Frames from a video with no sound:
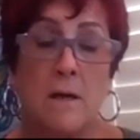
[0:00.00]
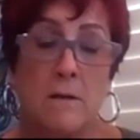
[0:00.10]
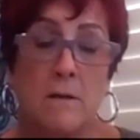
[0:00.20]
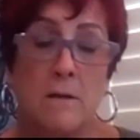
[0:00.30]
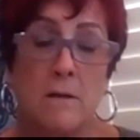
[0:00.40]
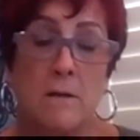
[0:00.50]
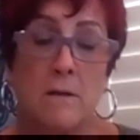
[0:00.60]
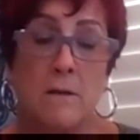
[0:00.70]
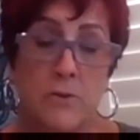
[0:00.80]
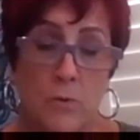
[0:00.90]
New
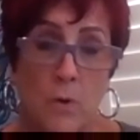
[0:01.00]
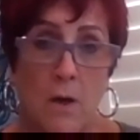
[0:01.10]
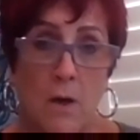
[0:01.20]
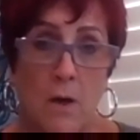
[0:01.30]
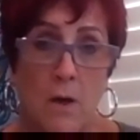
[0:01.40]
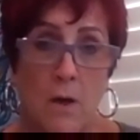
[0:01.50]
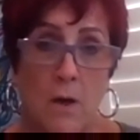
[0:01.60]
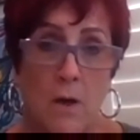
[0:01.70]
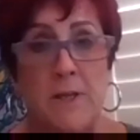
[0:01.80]
Orleans, and